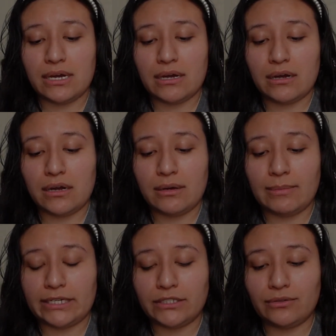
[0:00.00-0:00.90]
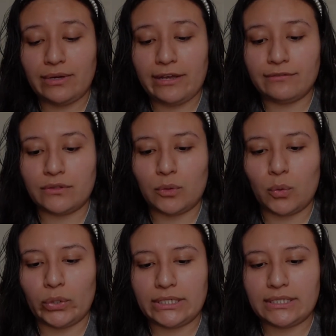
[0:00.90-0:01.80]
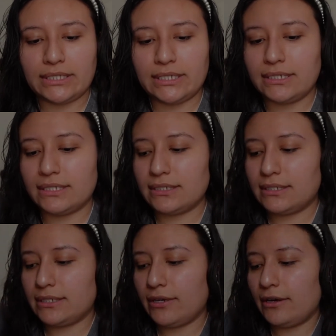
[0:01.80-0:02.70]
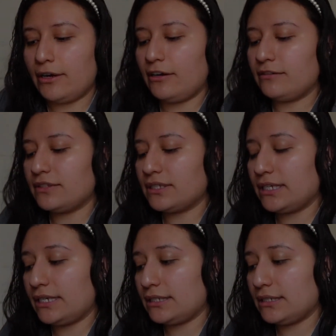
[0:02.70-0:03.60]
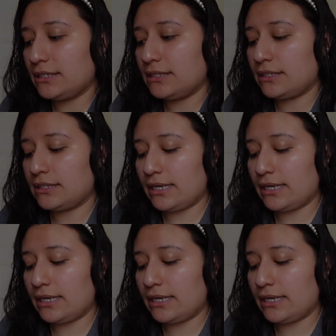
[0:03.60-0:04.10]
I don't have the oiliest of skins.